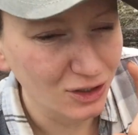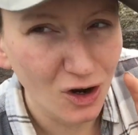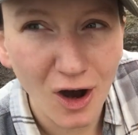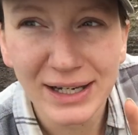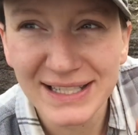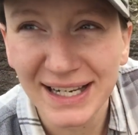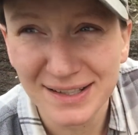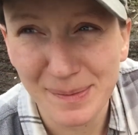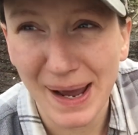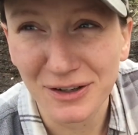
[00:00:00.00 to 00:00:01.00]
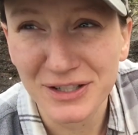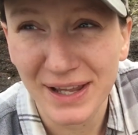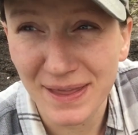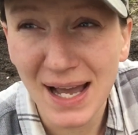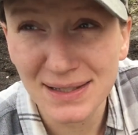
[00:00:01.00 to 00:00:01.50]
context matters,
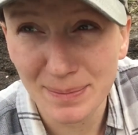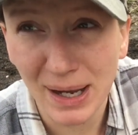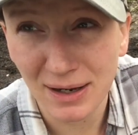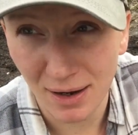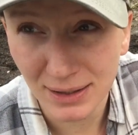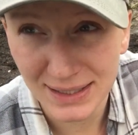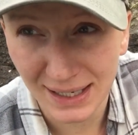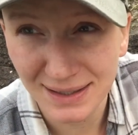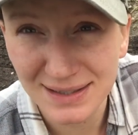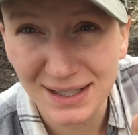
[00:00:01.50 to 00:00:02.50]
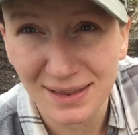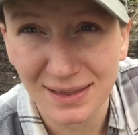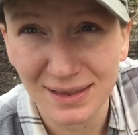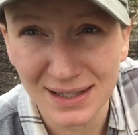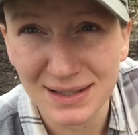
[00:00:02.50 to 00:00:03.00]
and that's my context.
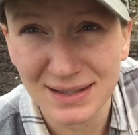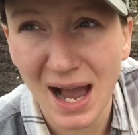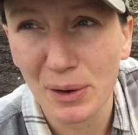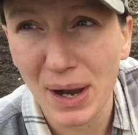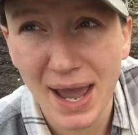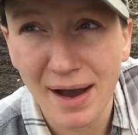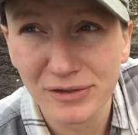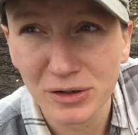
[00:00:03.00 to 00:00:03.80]
This is how I have to